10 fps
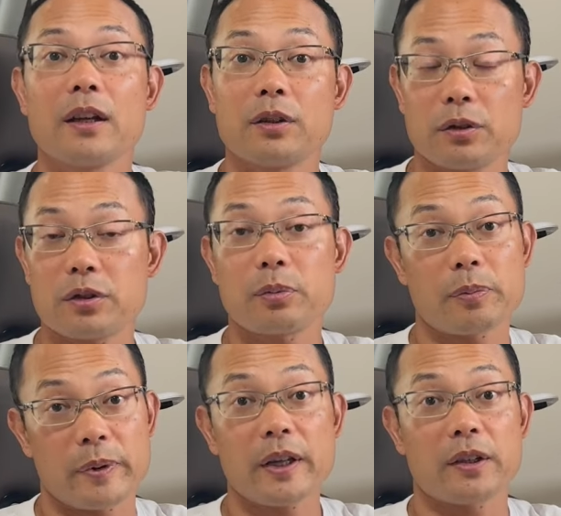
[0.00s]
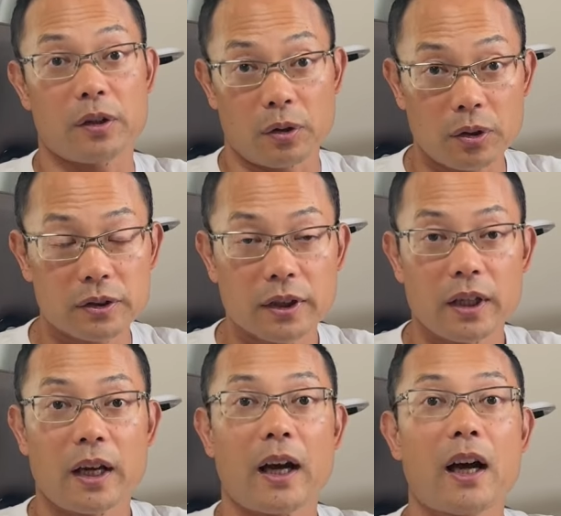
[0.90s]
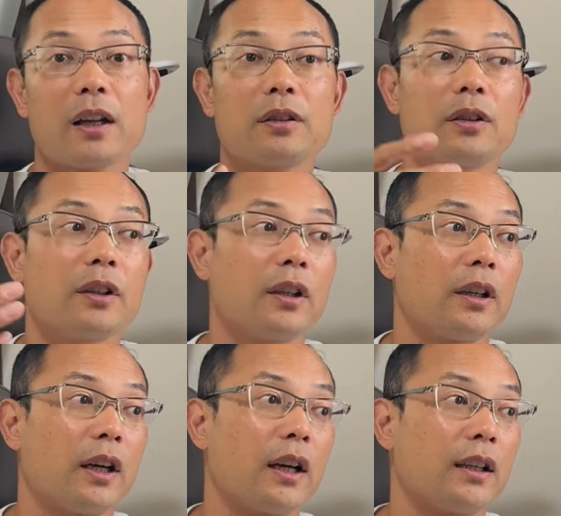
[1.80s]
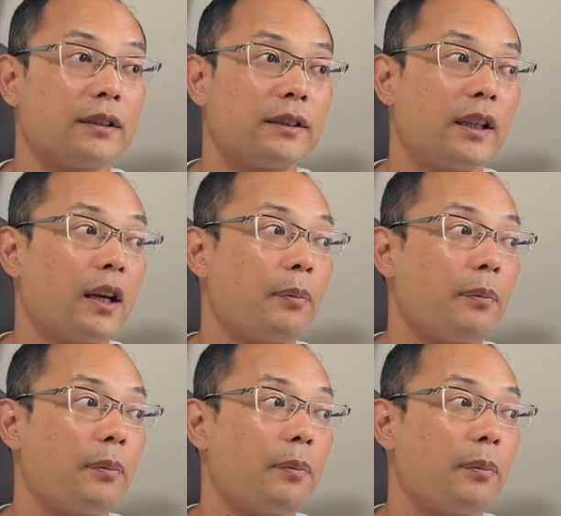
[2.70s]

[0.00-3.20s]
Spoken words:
YouTube videos and they